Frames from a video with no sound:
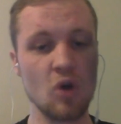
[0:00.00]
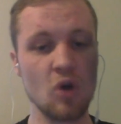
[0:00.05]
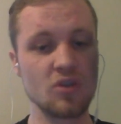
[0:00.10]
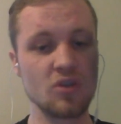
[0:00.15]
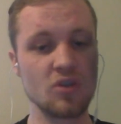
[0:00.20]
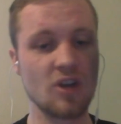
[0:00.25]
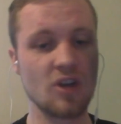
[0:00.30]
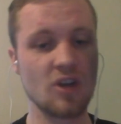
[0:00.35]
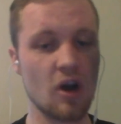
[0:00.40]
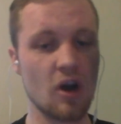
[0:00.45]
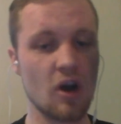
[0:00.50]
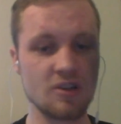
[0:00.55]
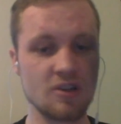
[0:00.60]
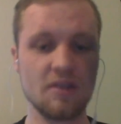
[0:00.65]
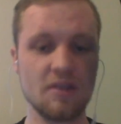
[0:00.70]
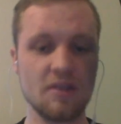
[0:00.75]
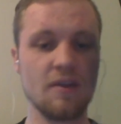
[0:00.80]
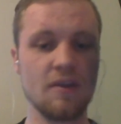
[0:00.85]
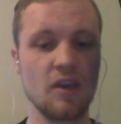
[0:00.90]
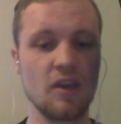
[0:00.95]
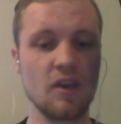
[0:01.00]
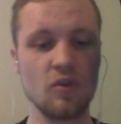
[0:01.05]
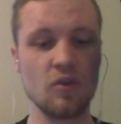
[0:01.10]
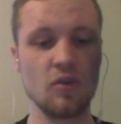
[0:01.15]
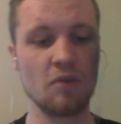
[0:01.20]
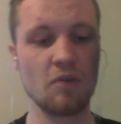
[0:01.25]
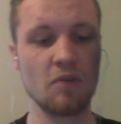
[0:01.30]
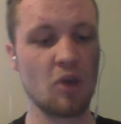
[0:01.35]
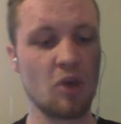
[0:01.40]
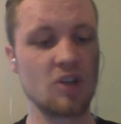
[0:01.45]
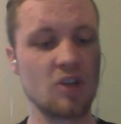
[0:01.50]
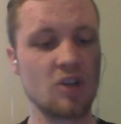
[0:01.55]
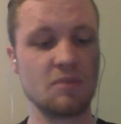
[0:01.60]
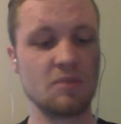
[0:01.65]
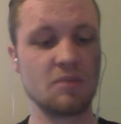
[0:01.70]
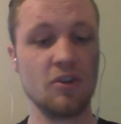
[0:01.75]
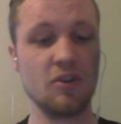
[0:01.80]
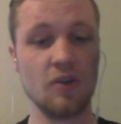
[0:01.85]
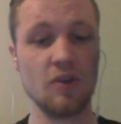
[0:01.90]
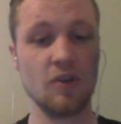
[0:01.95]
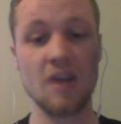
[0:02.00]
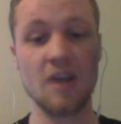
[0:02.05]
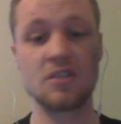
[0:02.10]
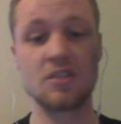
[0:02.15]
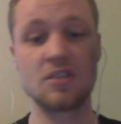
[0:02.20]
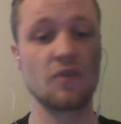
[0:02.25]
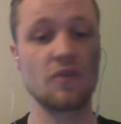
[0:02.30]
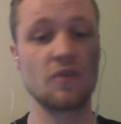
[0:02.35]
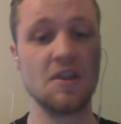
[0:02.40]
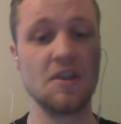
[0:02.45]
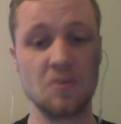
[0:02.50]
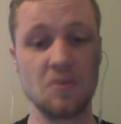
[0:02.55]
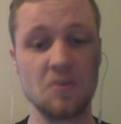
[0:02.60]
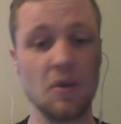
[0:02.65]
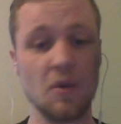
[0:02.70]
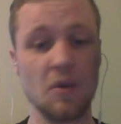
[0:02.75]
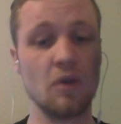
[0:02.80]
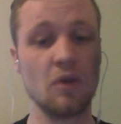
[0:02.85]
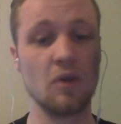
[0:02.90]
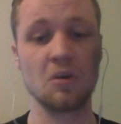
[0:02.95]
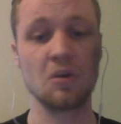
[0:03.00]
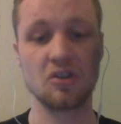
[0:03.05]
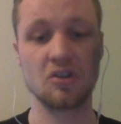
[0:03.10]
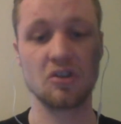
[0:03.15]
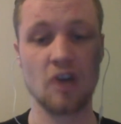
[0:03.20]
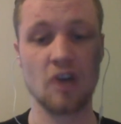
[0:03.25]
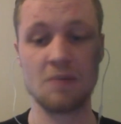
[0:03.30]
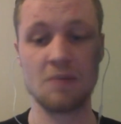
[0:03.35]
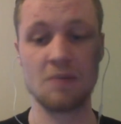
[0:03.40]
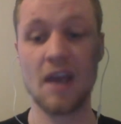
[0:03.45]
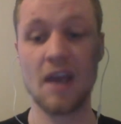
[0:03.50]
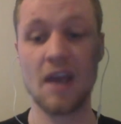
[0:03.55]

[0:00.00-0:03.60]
most costly thing you can possibly do. And that's the reason we don't work jobs.